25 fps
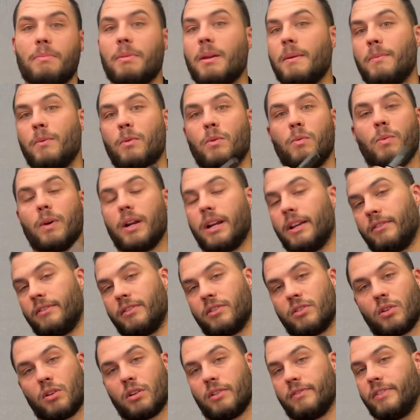Wedding
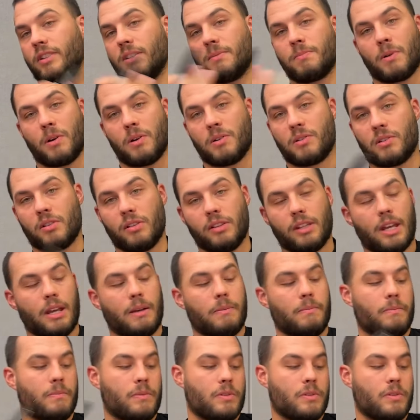photographers post on there.